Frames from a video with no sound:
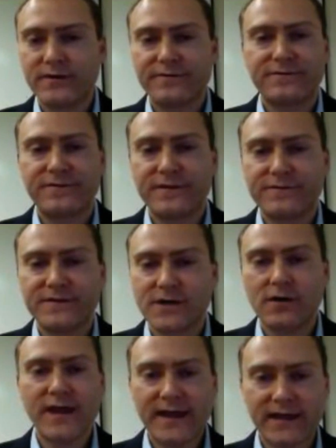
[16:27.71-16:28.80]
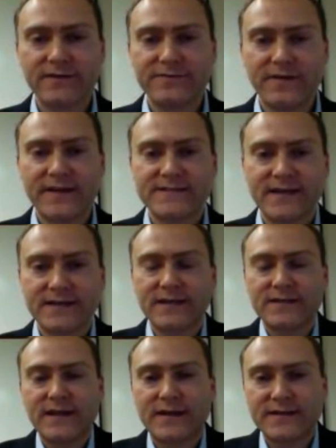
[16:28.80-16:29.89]
but if it's all negative, then that's not
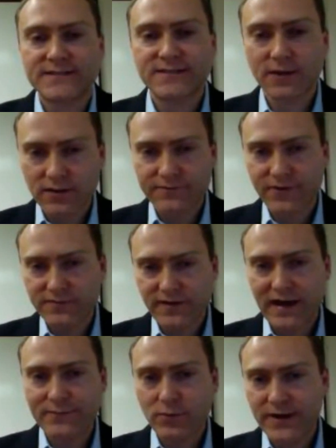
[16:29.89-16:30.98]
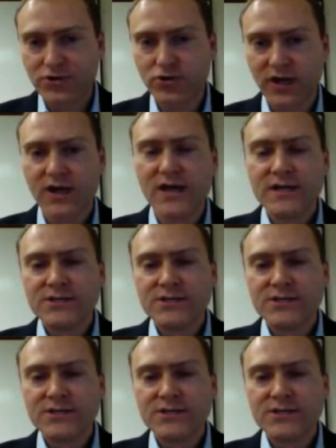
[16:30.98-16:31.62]
necessarily a very valuable metric.